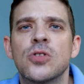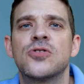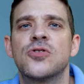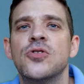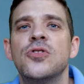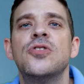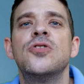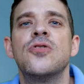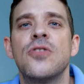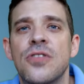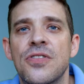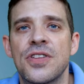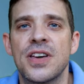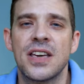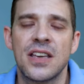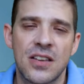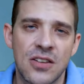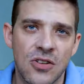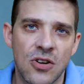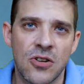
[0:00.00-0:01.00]
What do you
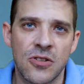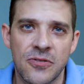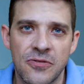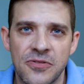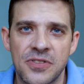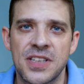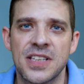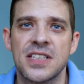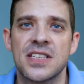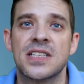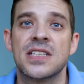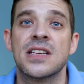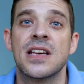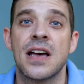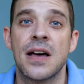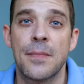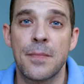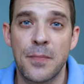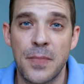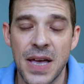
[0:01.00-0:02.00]
think of
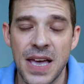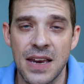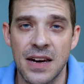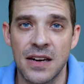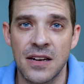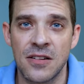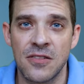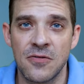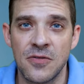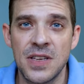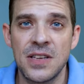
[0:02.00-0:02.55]
this pen?